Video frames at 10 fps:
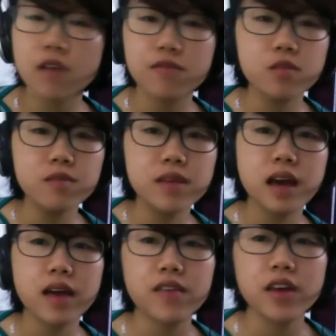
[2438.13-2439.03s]
me,
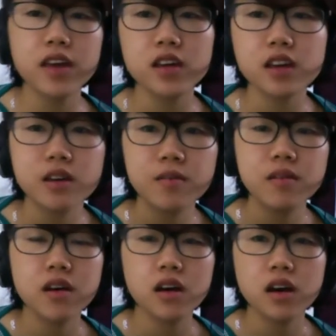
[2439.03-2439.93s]
I think
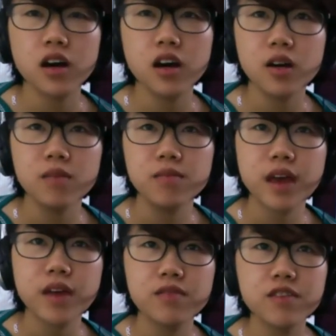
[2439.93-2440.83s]

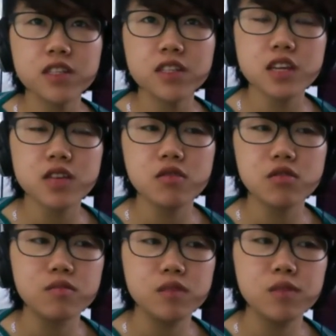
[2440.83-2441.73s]
every
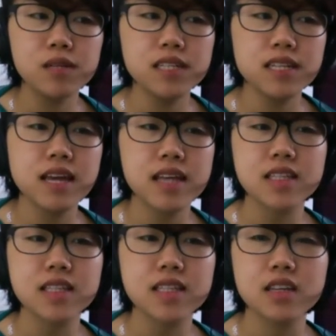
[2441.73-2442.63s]
single moment in
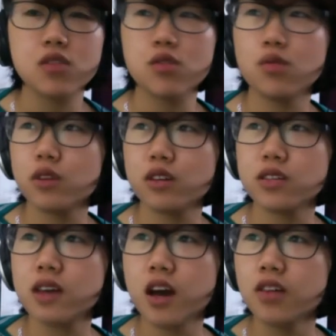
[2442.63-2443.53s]
SEO
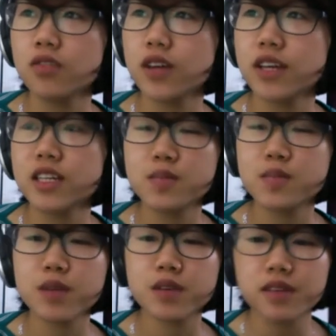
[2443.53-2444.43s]
was a great
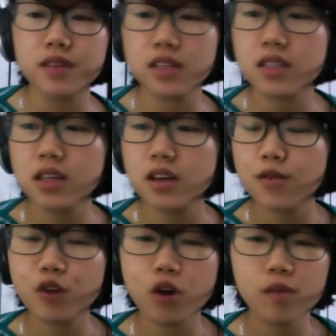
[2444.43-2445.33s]
experience.
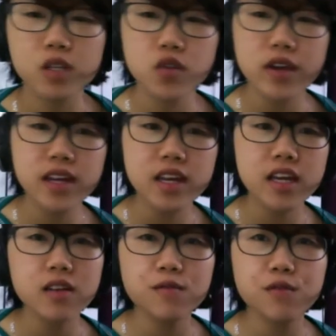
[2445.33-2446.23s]
From the
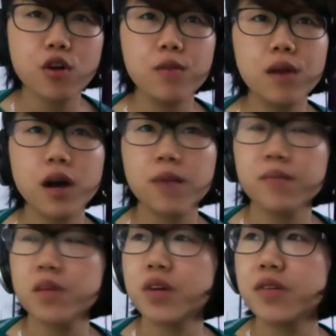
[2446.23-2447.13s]
training, from
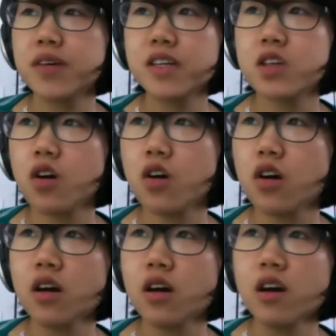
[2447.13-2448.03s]
career
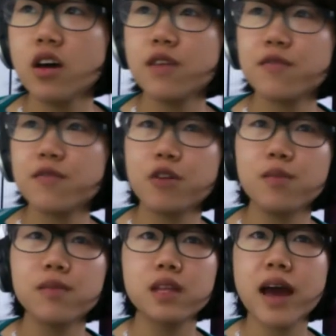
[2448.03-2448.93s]
talk,
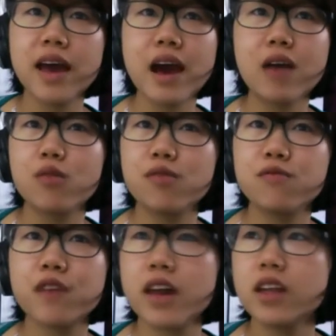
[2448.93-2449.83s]
from the night out with
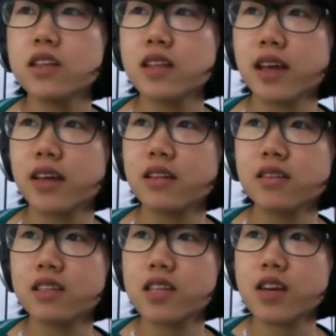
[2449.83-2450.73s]
friends, like
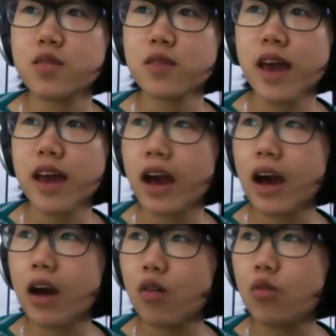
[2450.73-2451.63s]
the day we hang
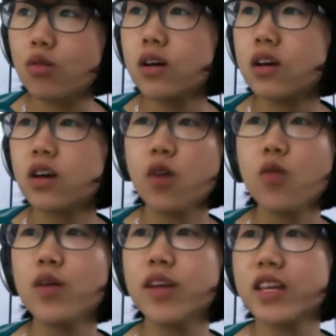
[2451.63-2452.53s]
out, go
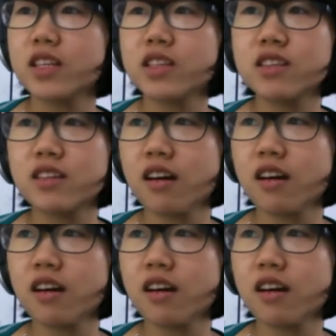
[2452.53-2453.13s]
and eat stuff.